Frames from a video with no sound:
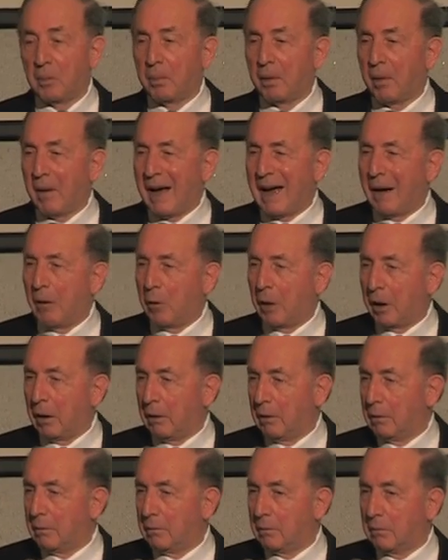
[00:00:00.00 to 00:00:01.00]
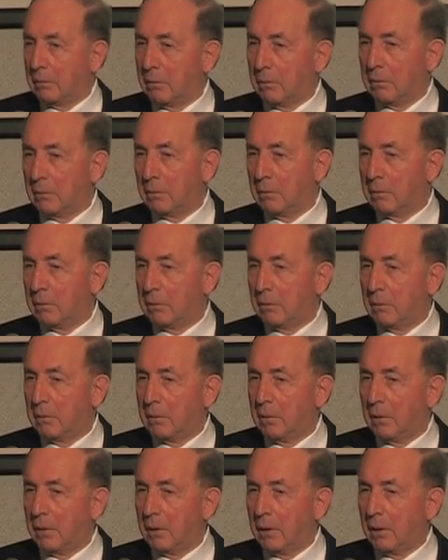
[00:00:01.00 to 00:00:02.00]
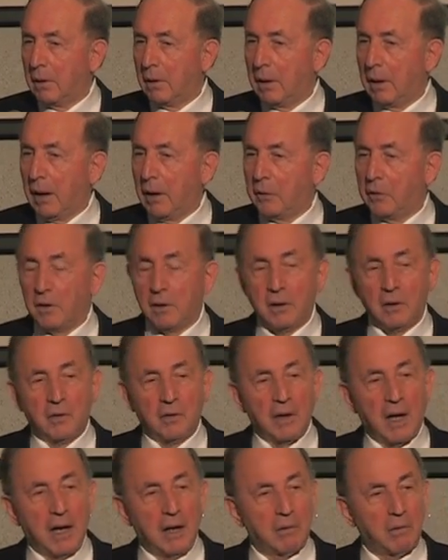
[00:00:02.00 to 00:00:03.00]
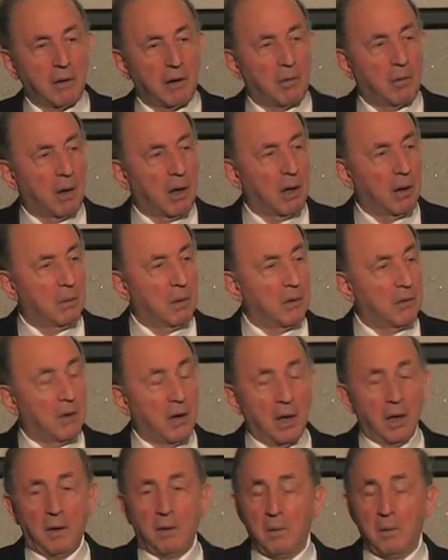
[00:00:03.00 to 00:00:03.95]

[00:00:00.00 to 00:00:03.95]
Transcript: per hour as a design requirement.